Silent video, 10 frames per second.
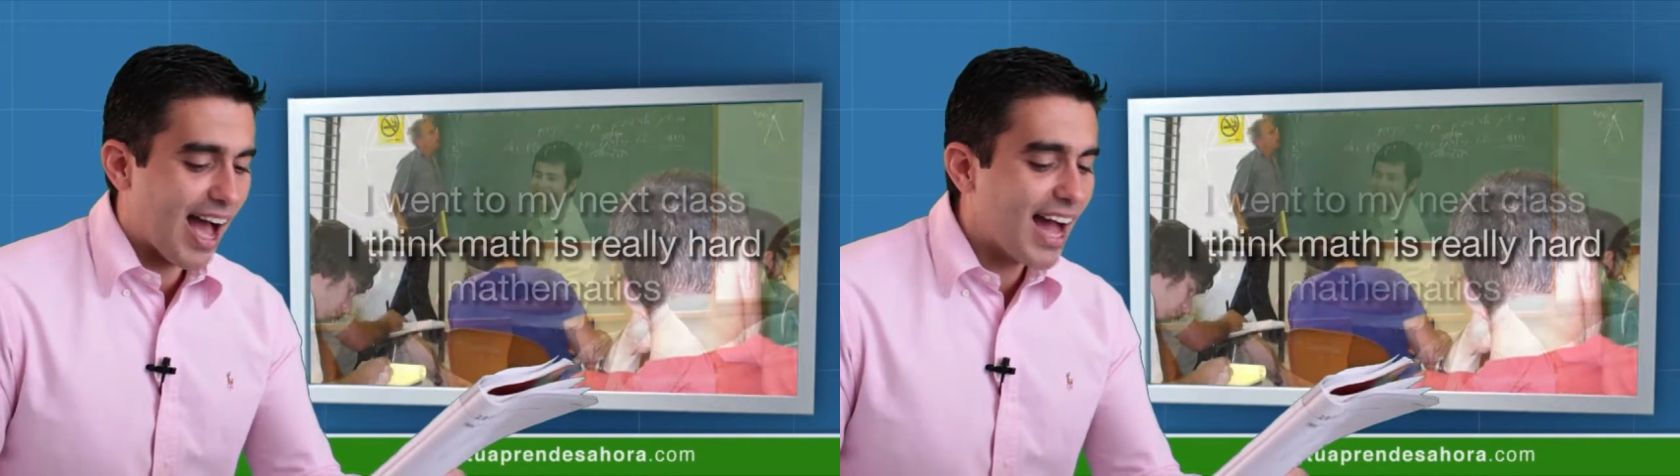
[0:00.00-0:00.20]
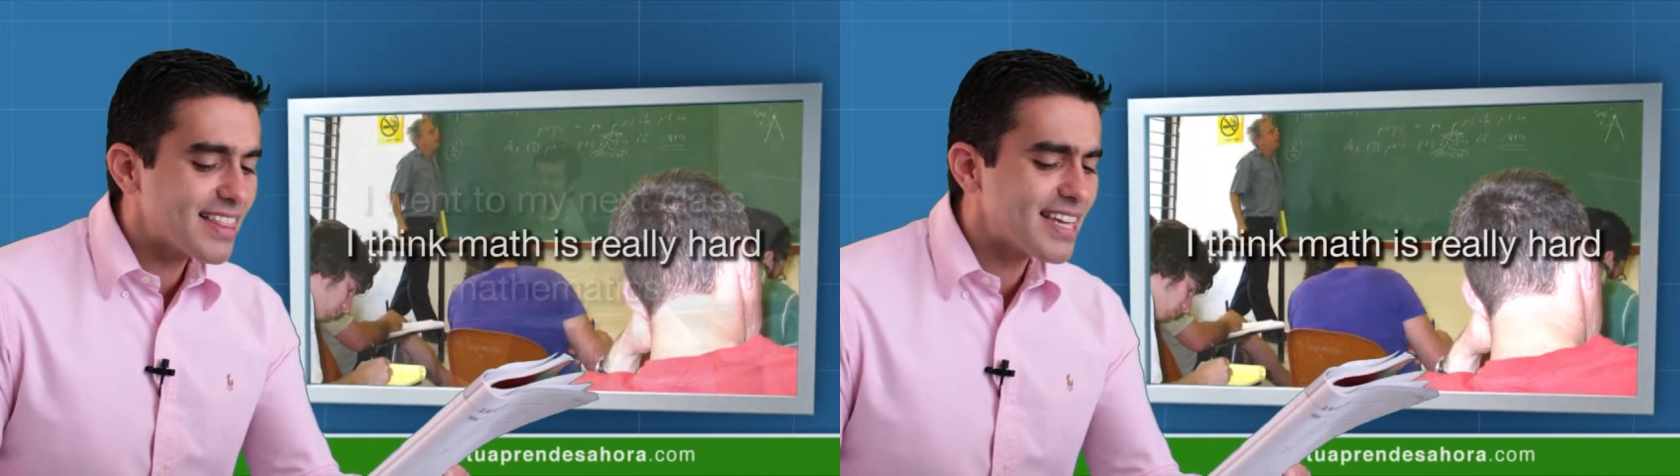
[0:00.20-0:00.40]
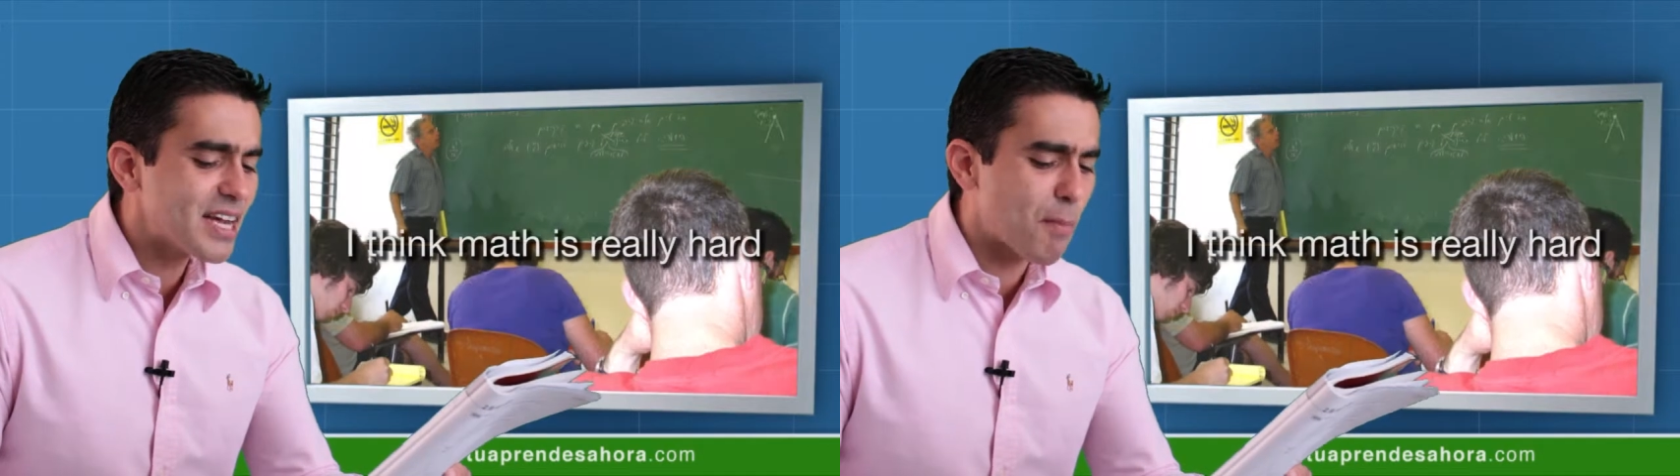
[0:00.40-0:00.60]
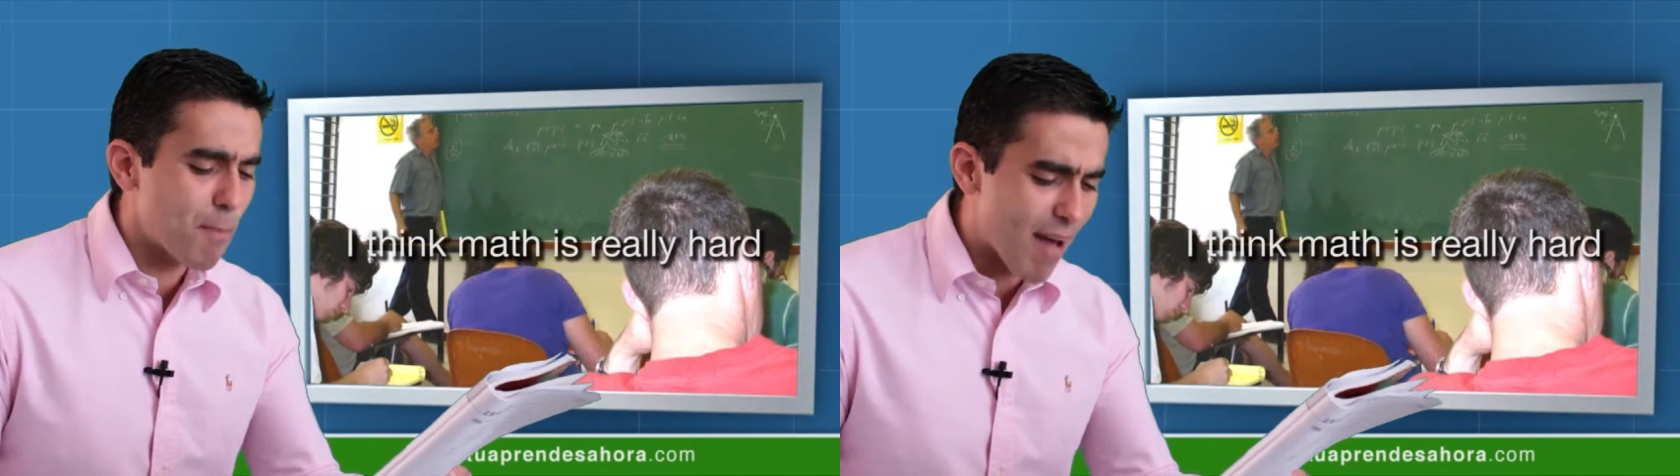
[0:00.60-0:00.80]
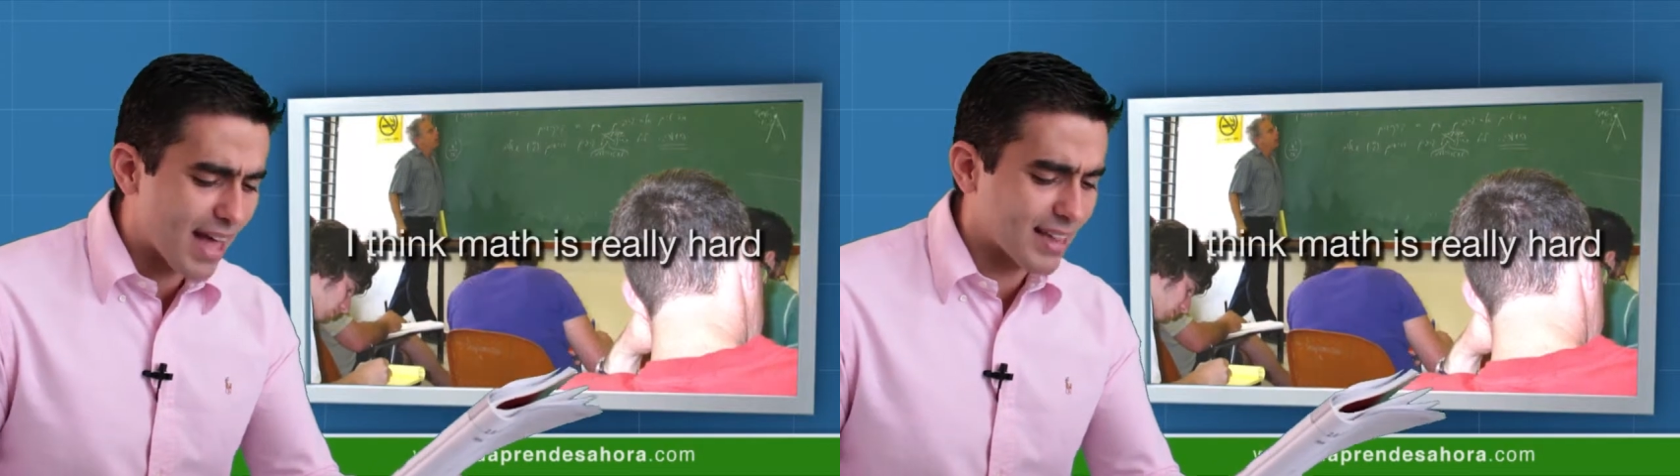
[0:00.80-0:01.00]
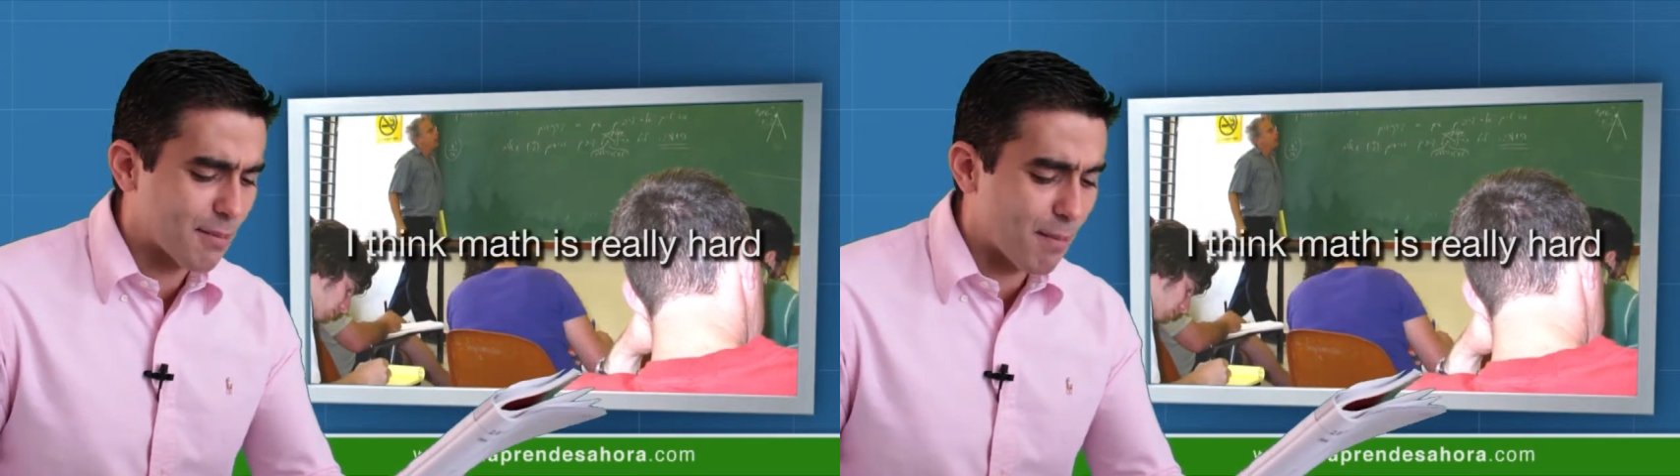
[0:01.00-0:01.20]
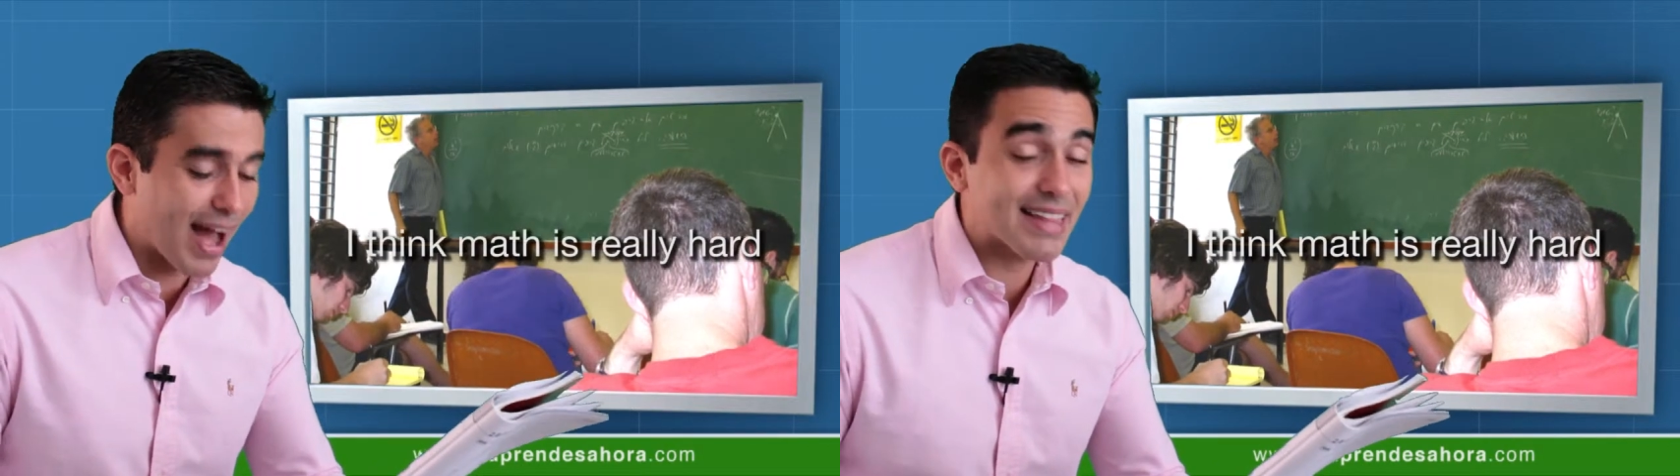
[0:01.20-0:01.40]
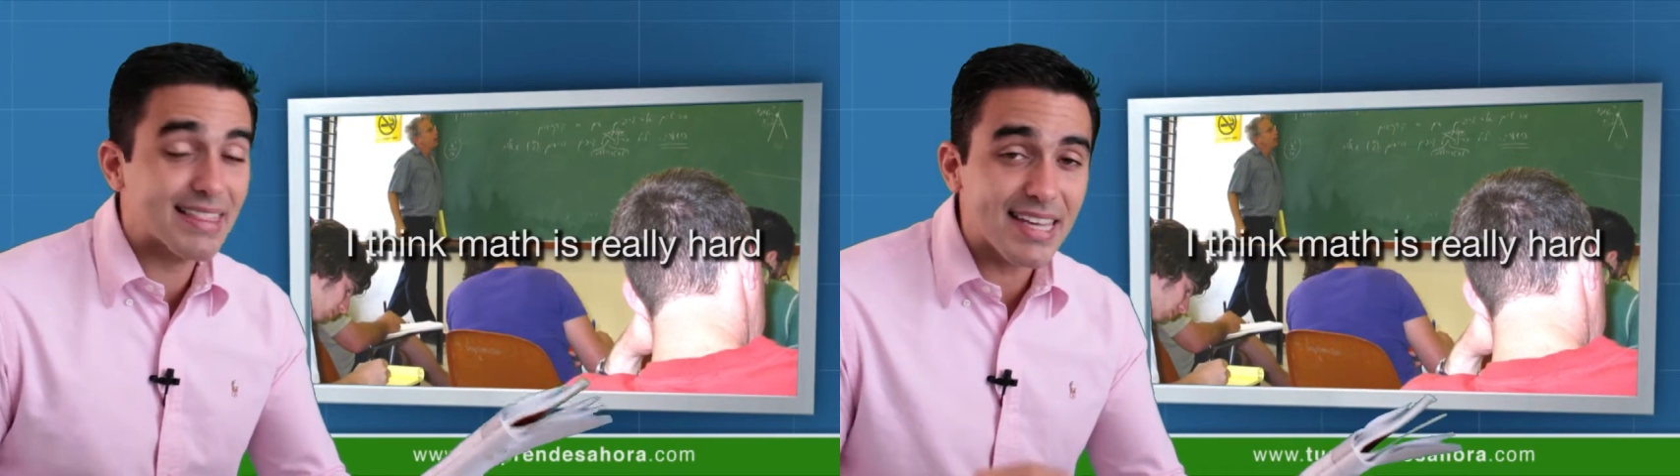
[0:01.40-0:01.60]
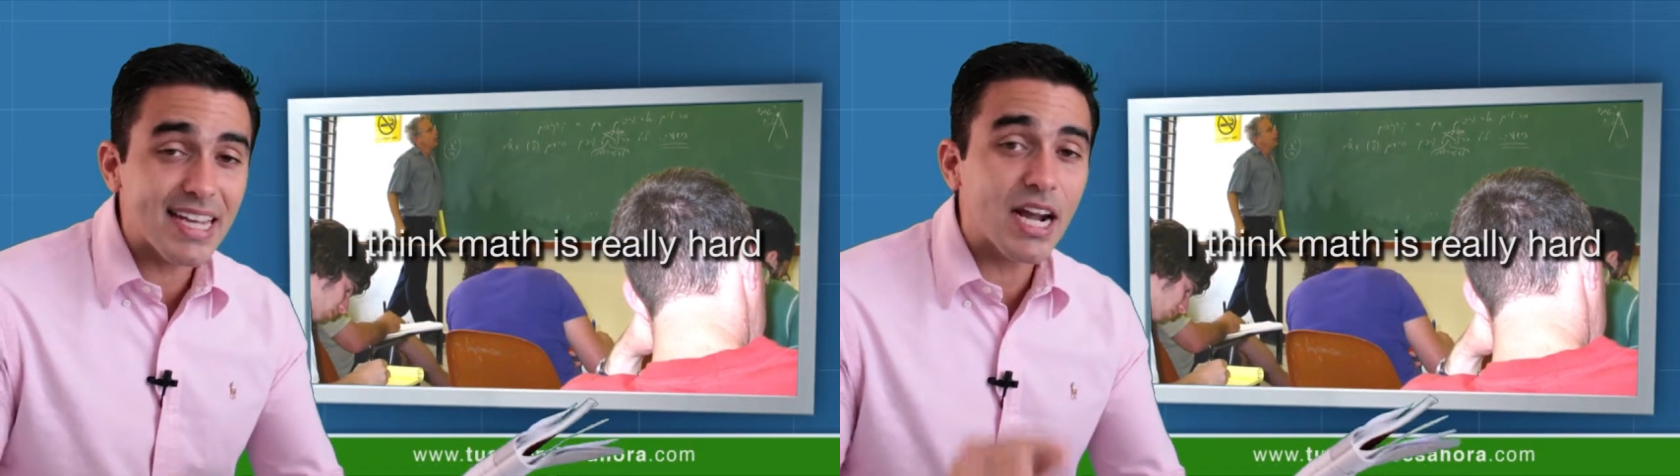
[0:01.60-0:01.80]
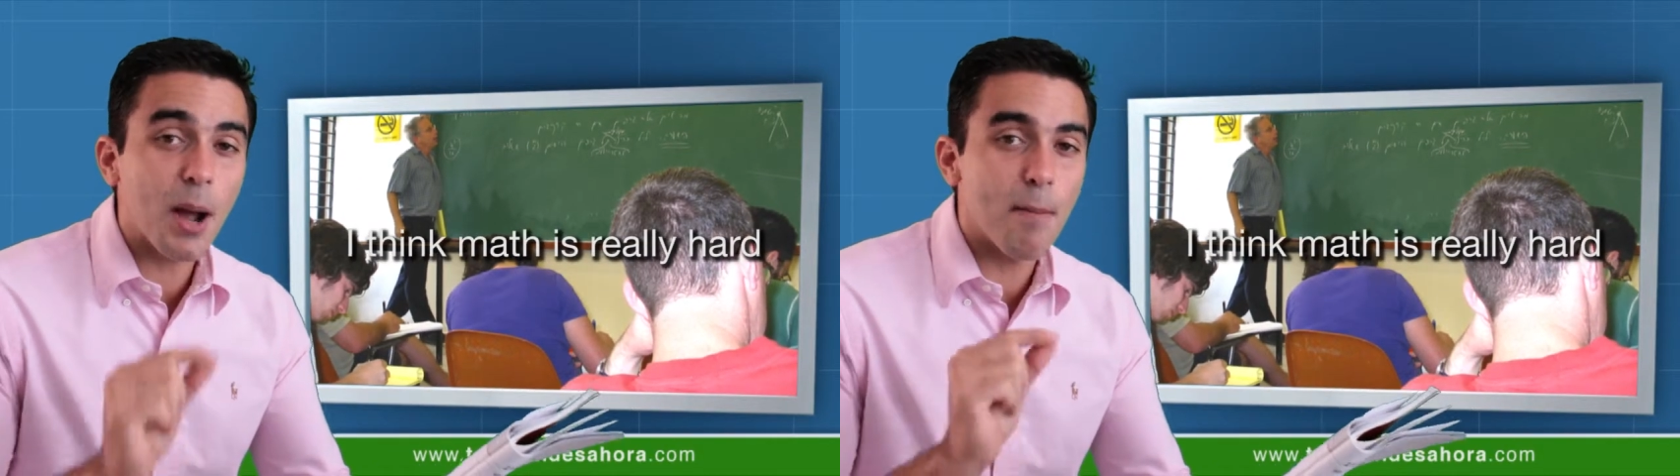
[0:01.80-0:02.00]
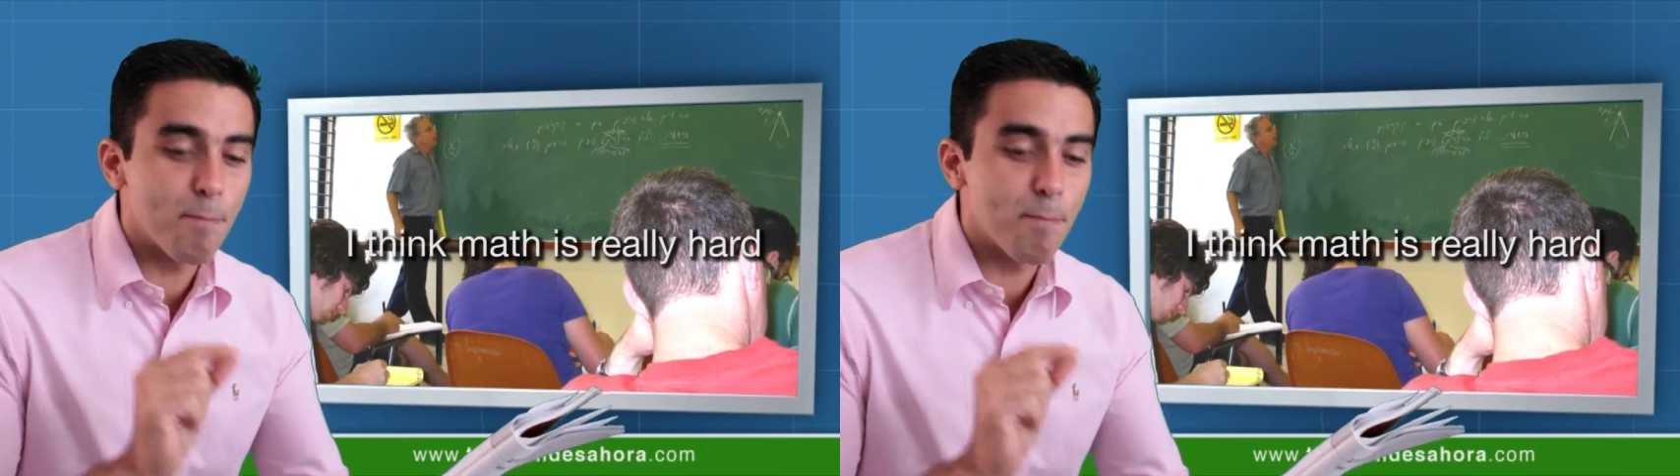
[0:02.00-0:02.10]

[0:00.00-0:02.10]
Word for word: I think, I think